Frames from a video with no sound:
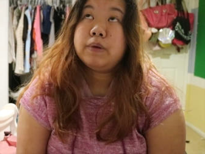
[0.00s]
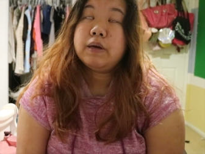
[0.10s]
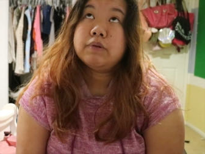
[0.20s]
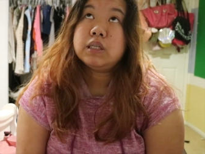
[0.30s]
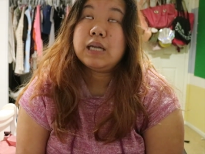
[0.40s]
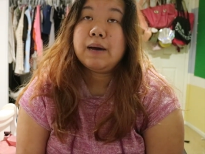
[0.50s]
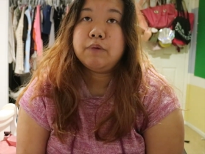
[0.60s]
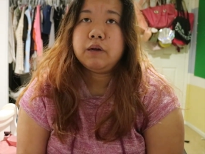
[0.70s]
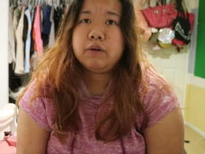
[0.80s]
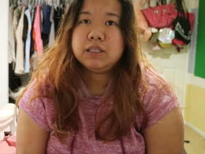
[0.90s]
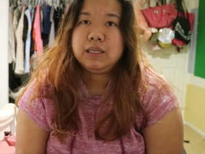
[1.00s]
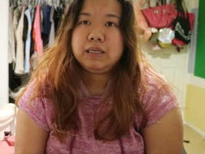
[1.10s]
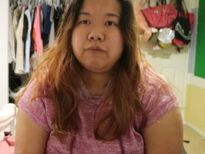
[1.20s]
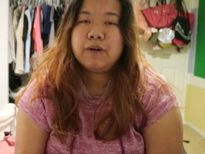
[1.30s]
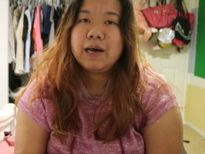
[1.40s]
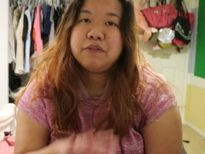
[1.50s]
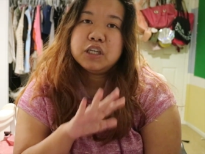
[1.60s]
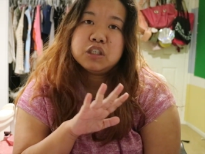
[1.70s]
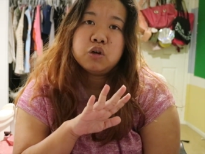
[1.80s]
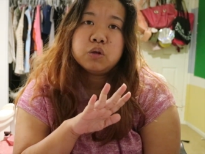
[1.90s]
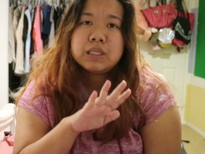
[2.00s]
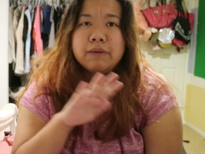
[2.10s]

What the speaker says: there was a time when I was like 5 years old,